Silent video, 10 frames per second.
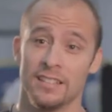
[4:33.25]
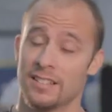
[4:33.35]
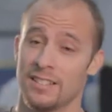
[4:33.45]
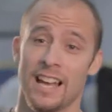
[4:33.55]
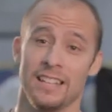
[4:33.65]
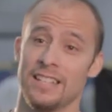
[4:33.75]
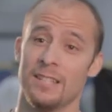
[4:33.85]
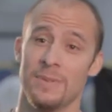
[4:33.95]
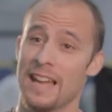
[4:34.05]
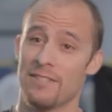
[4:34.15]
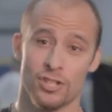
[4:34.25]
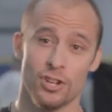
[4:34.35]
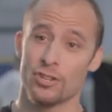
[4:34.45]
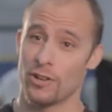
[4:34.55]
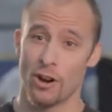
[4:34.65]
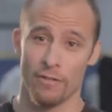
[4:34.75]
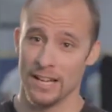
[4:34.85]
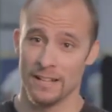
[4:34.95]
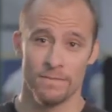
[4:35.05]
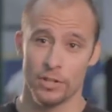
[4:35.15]
does not need to be having surgery
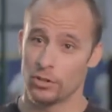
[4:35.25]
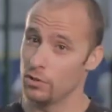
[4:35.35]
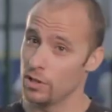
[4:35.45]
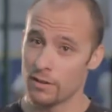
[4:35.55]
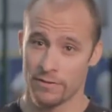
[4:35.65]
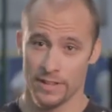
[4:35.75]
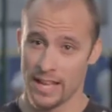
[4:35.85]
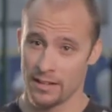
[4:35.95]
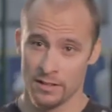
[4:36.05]
already. They're too young for that.